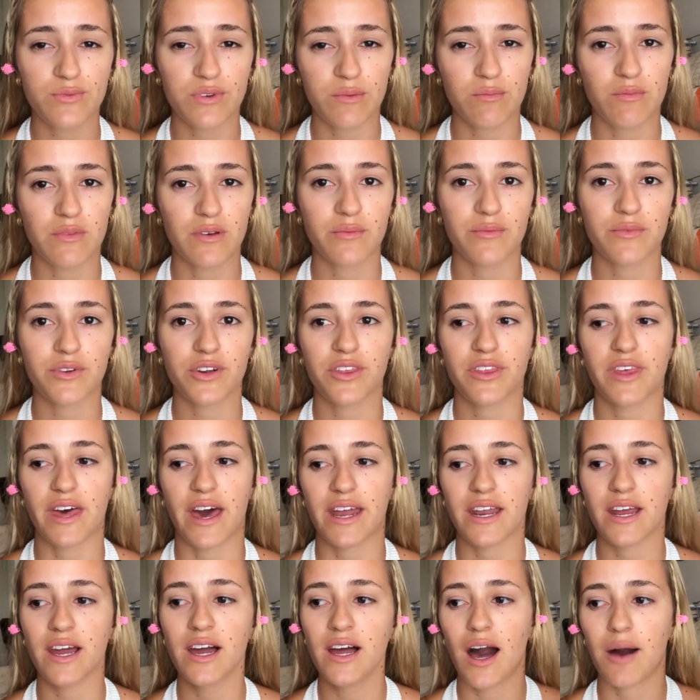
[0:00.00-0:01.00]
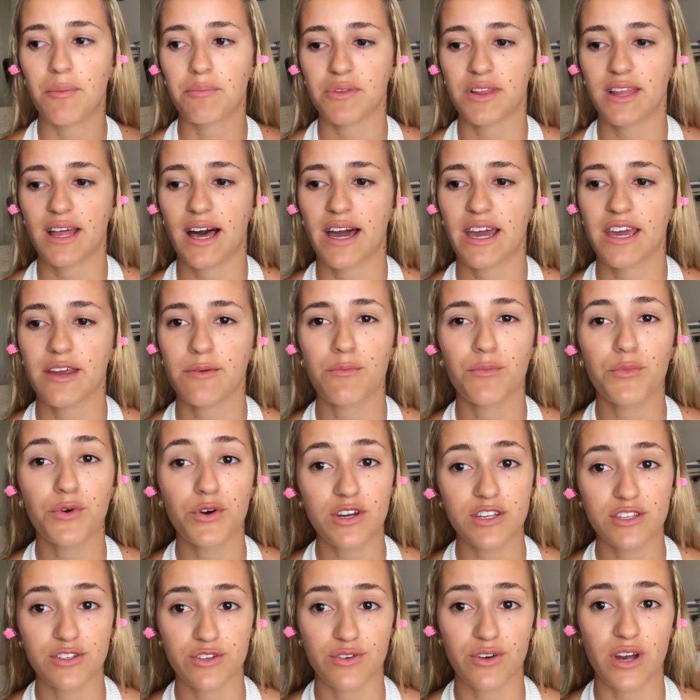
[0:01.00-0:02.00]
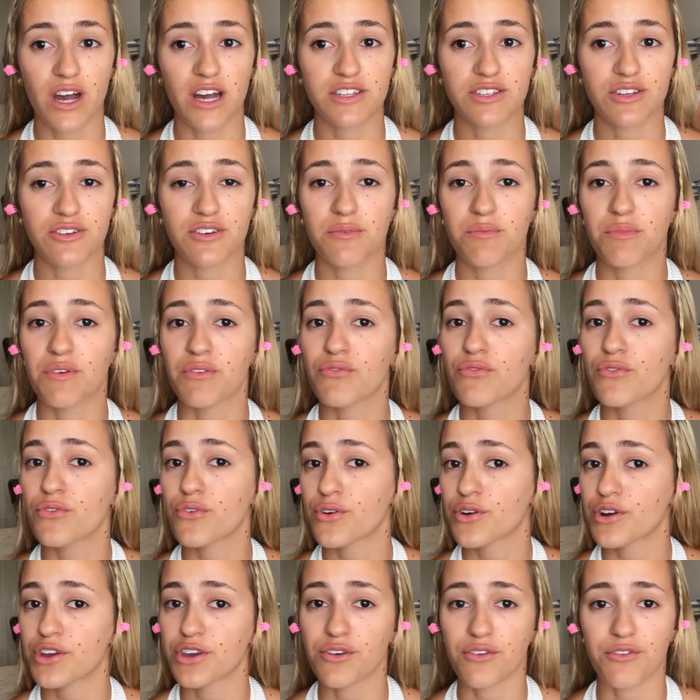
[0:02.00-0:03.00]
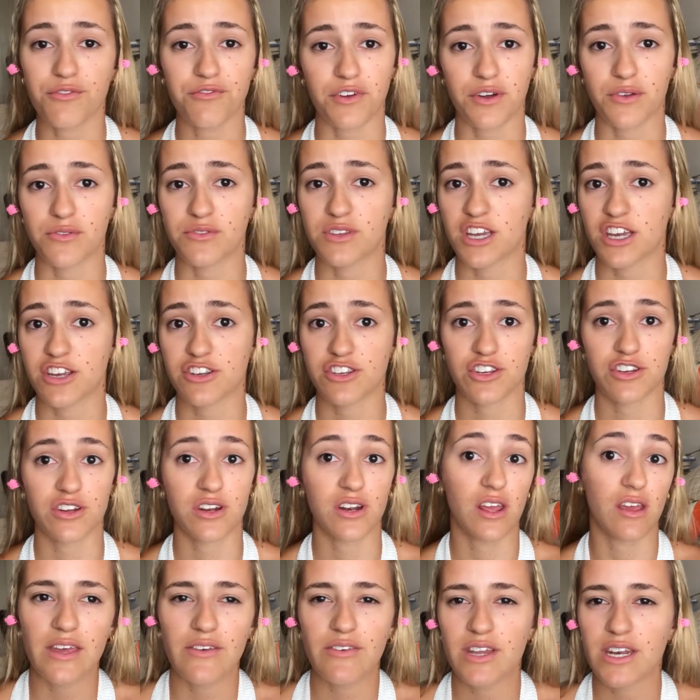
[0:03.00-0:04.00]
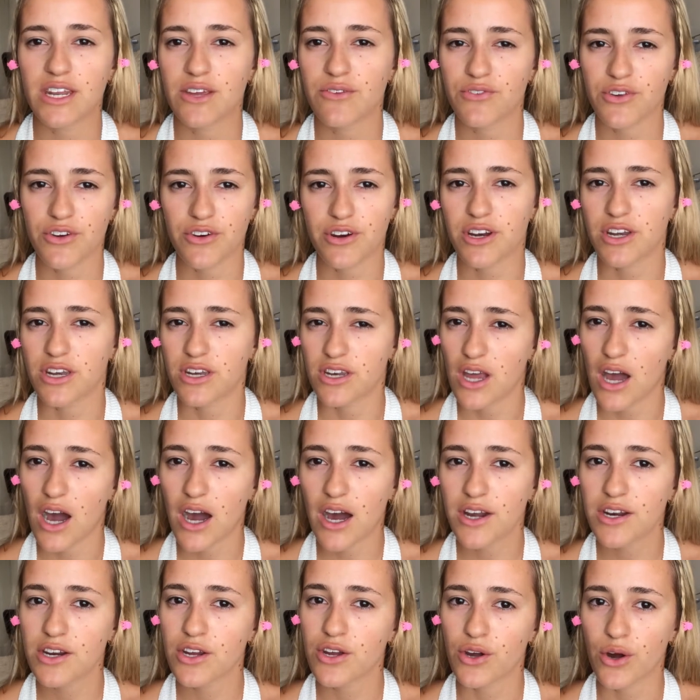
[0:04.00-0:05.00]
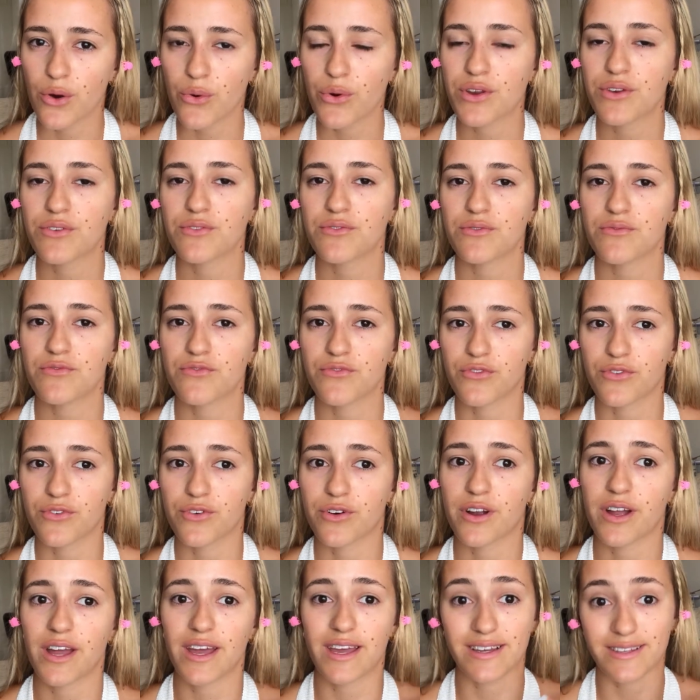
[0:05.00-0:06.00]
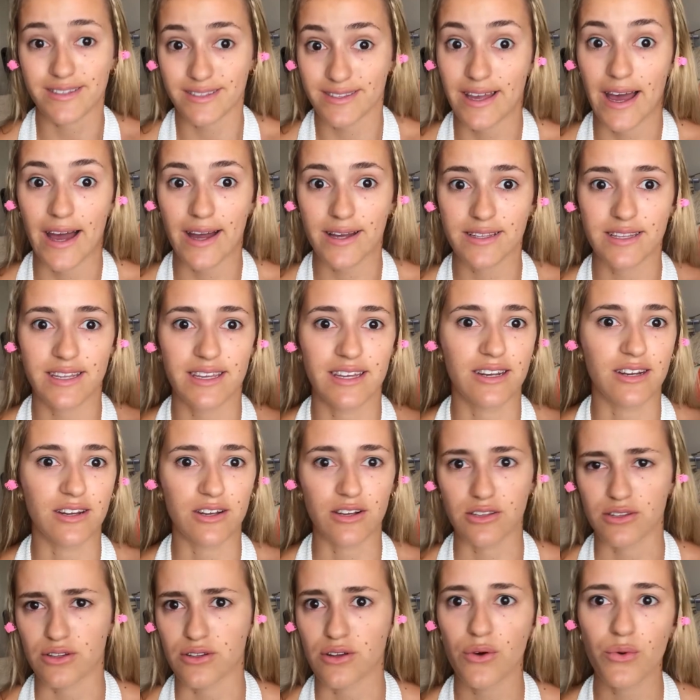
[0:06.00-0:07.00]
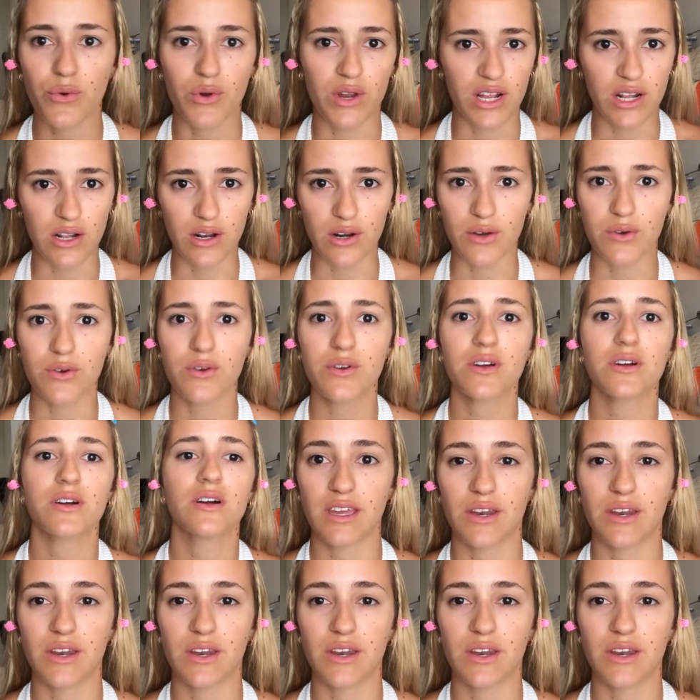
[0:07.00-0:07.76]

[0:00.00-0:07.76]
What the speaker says: remember that applying moisturizer before your foundation, even if you're not going for exactly the glowy look,